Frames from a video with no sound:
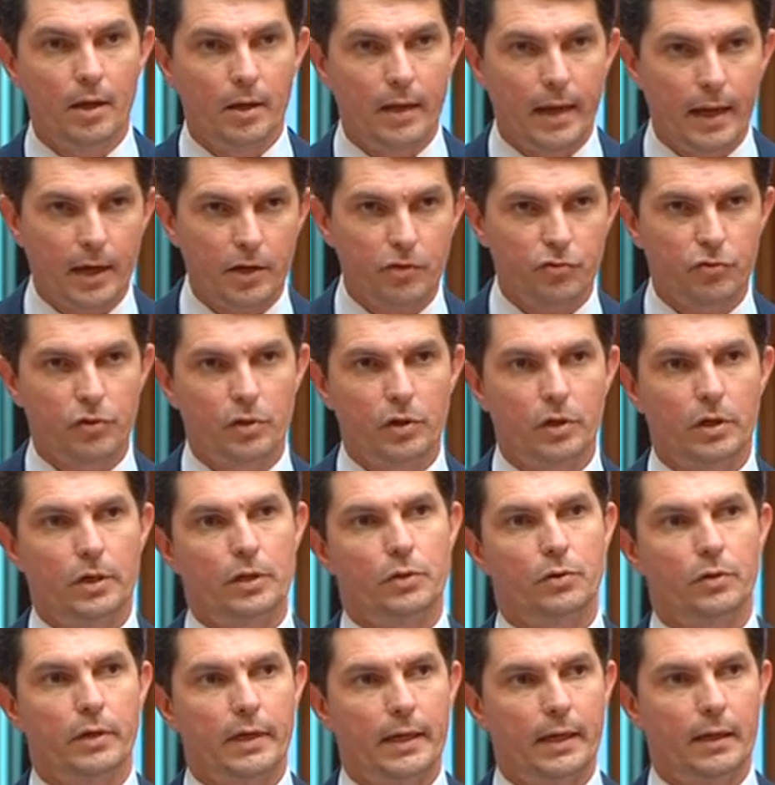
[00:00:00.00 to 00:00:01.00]

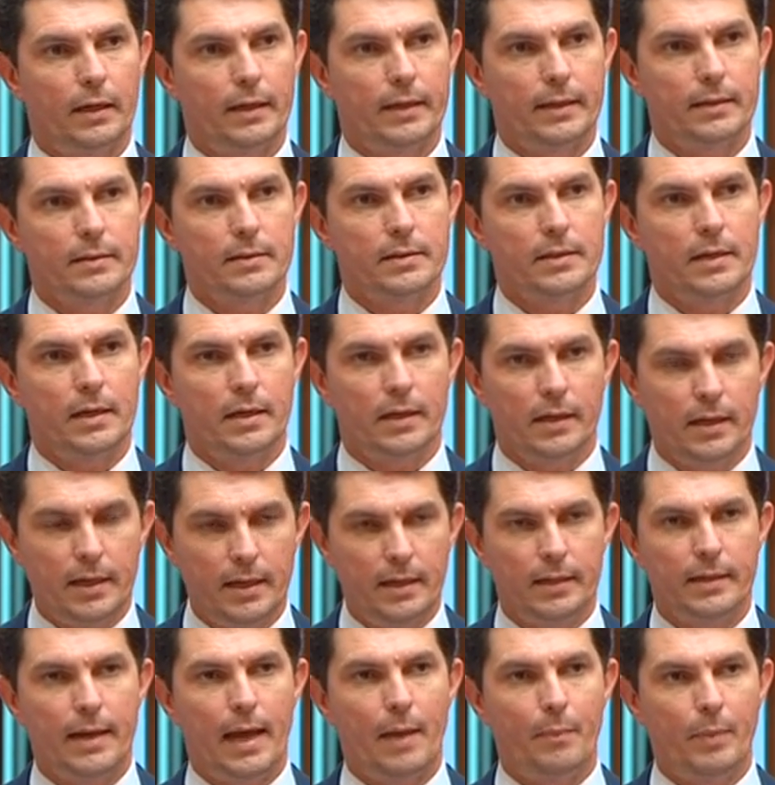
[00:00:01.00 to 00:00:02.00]
extrajudicial killings,
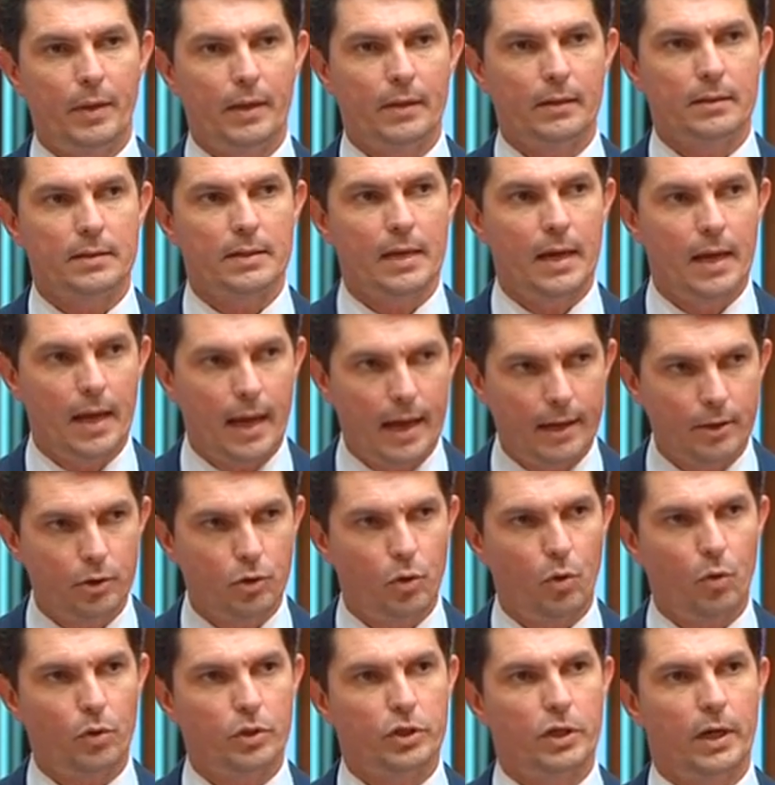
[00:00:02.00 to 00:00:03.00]
kidnappings and
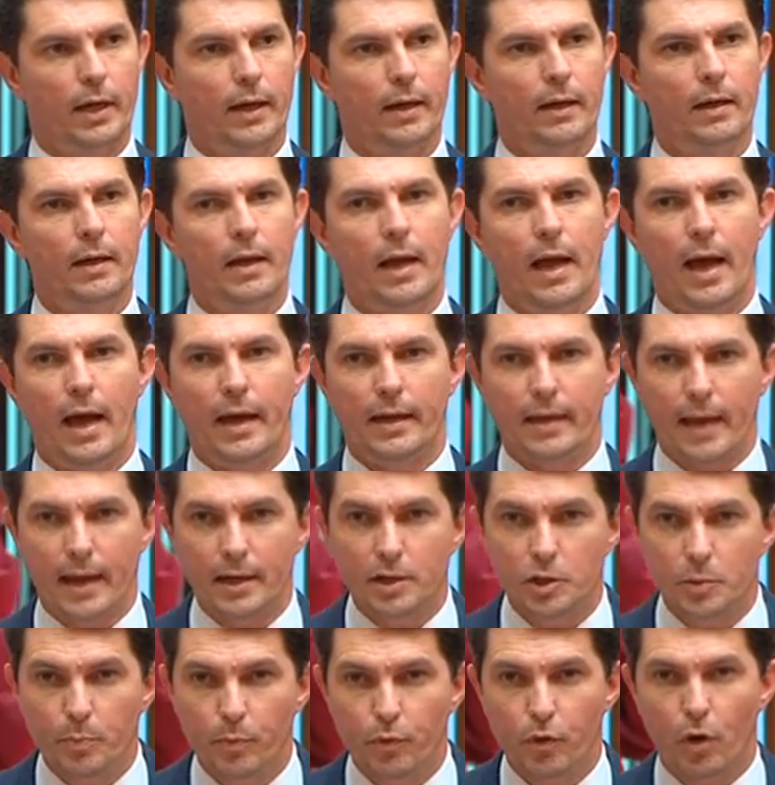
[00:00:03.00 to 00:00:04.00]
torture
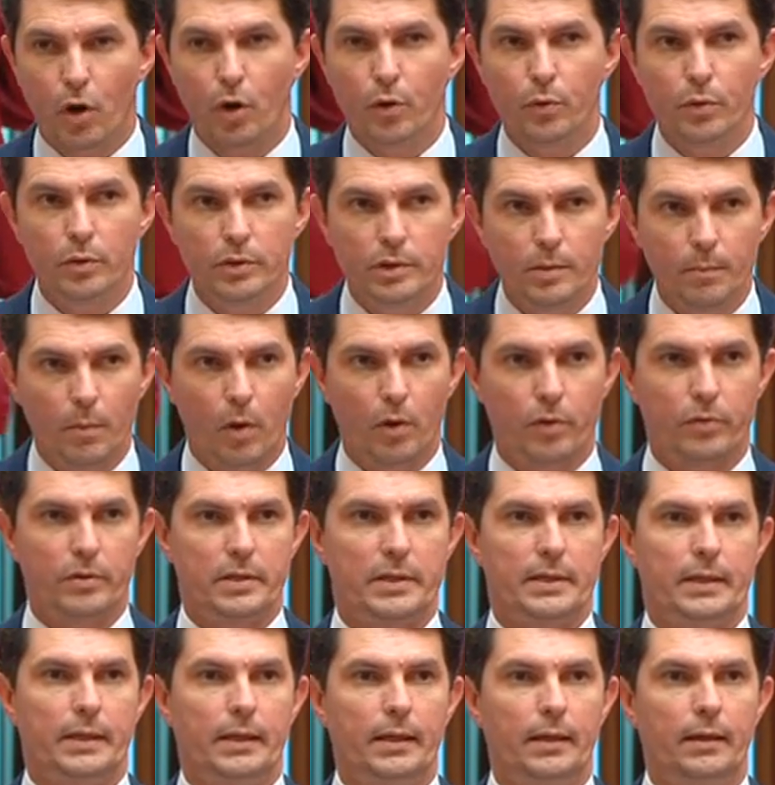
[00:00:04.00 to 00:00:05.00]
against
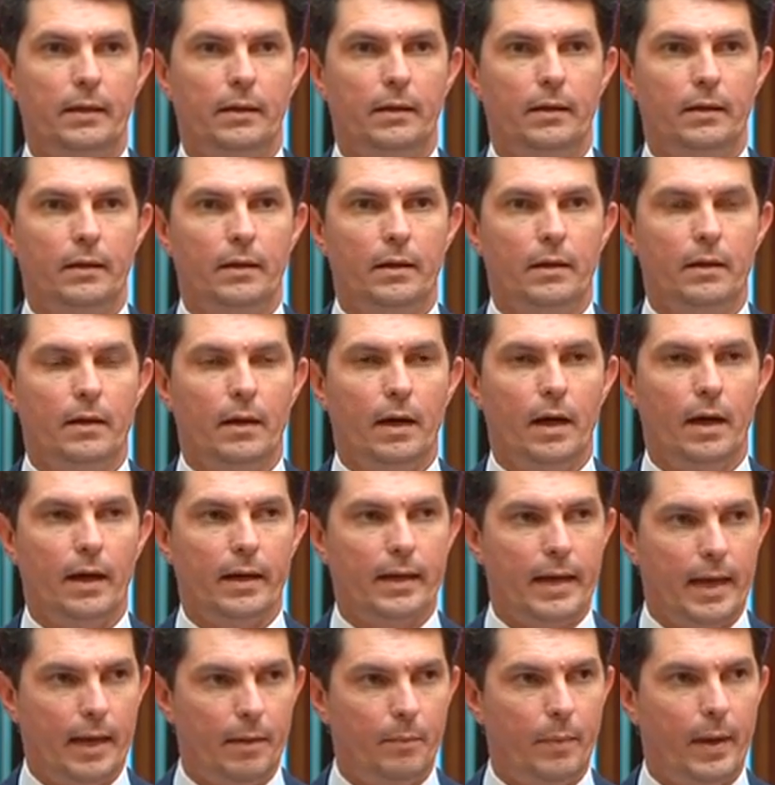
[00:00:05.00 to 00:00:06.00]
pro-democracy
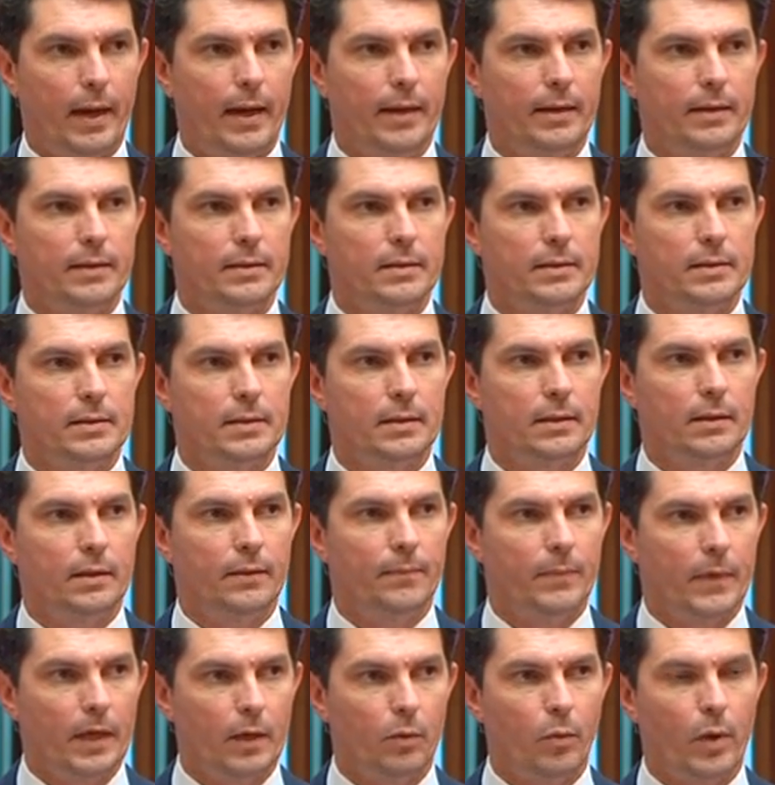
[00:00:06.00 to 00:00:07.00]
campaigners
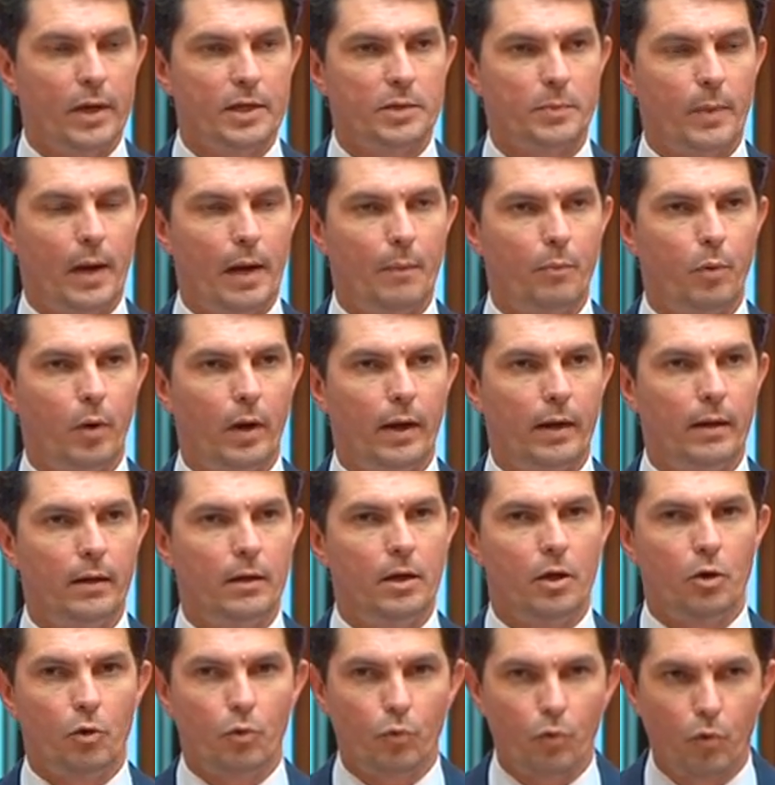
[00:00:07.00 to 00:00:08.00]
in West Papua,
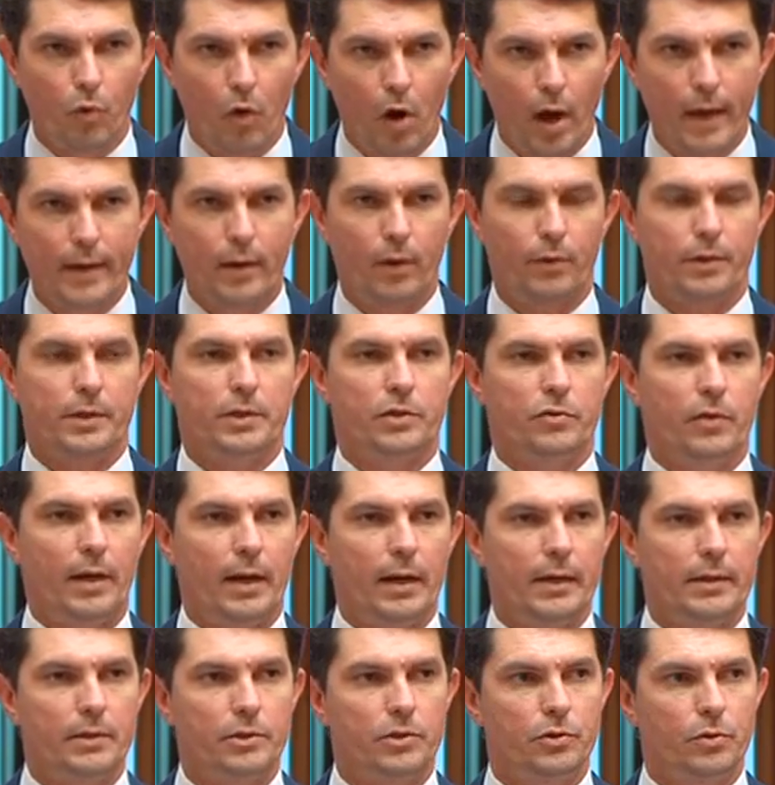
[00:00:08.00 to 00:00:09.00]
right on
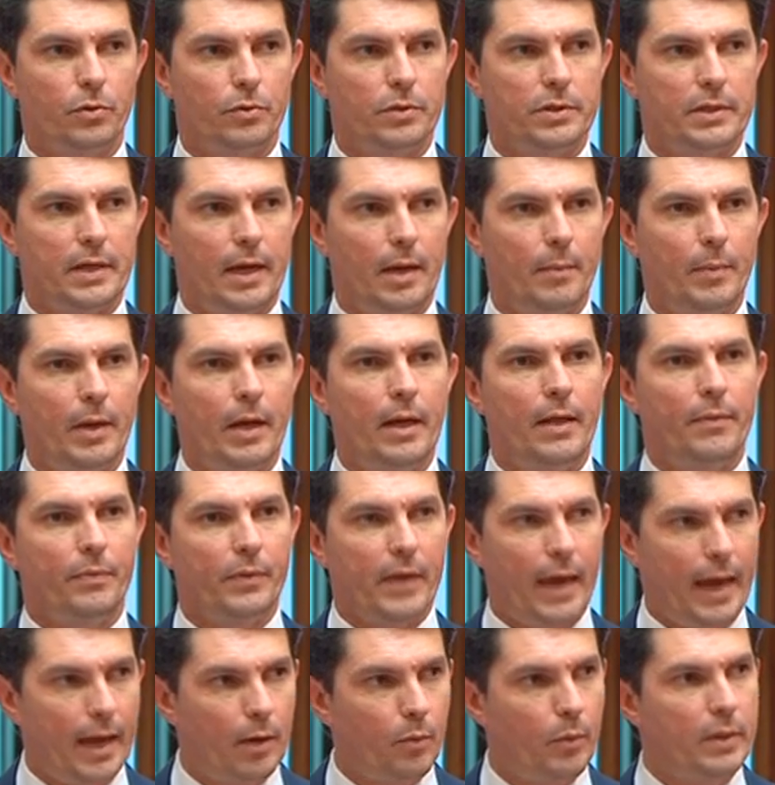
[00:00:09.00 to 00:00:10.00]
Australia's doorstep?
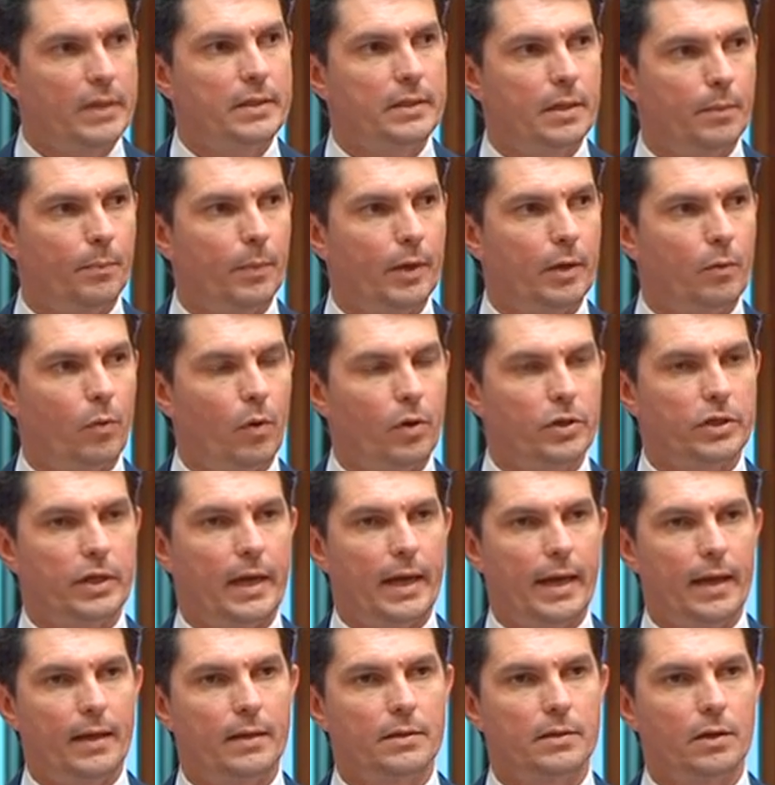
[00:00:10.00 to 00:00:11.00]
Can we simply wash our
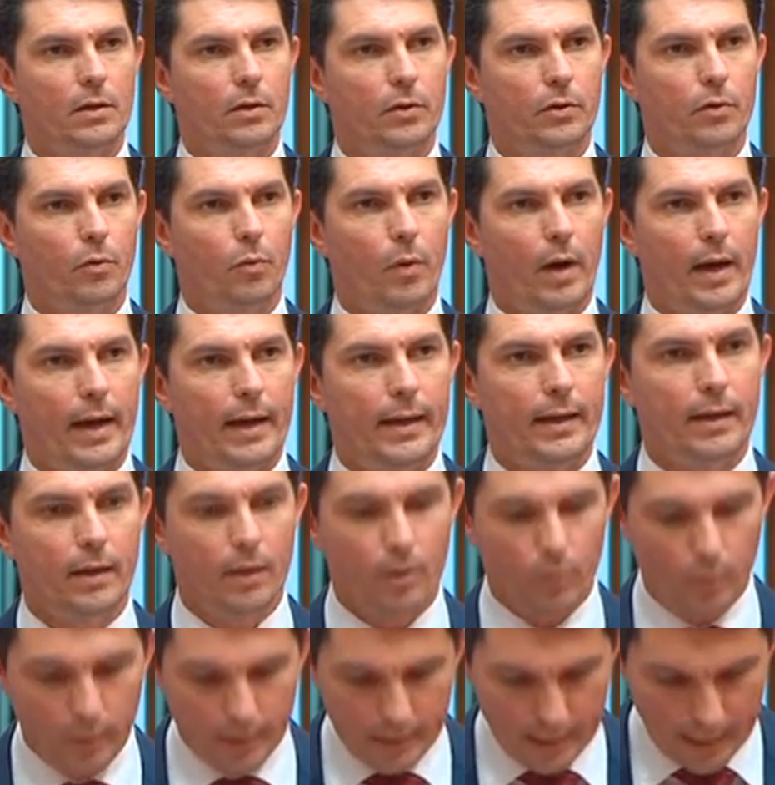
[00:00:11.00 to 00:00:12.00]
hands and look away
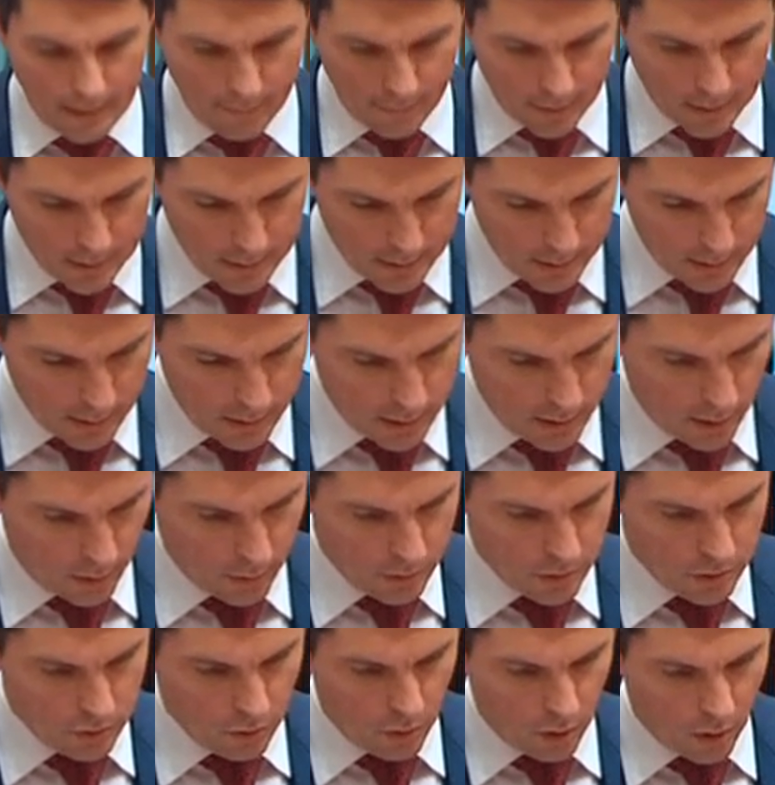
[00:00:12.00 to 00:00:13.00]
when the evidence is so
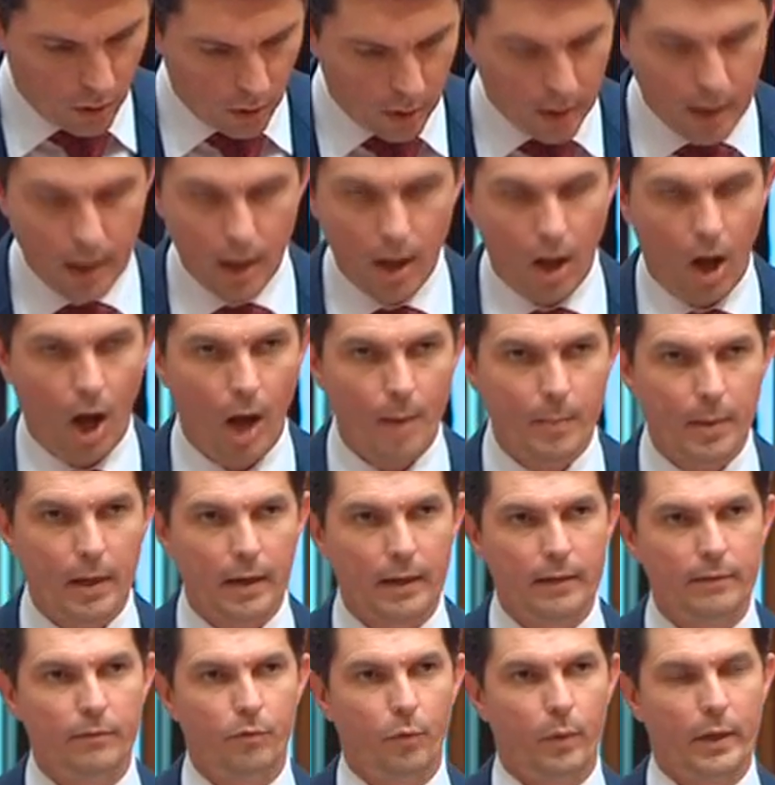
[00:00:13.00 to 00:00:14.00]
strong? I
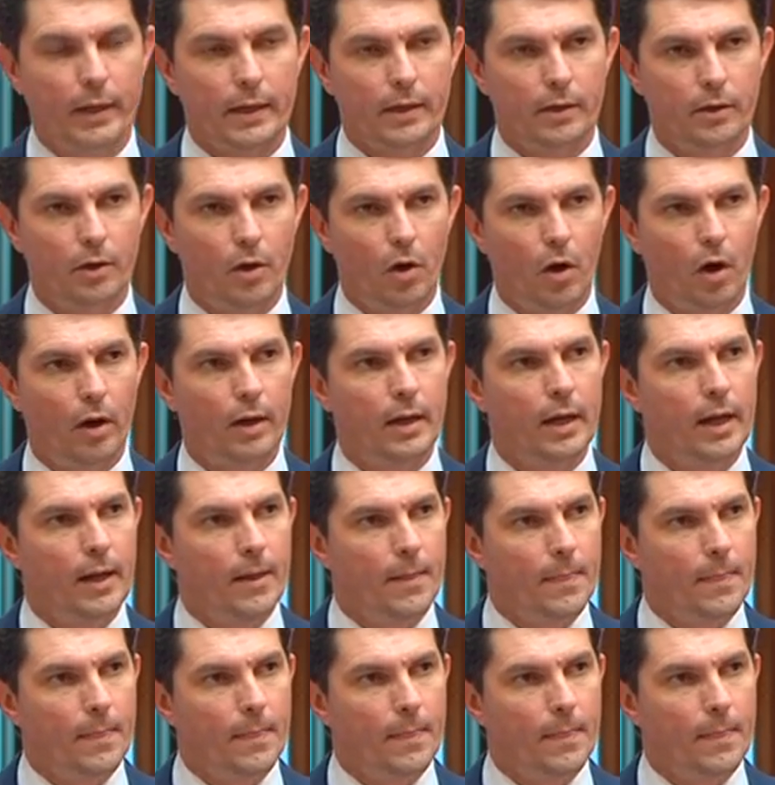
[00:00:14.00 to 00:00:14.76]
believe we cannot.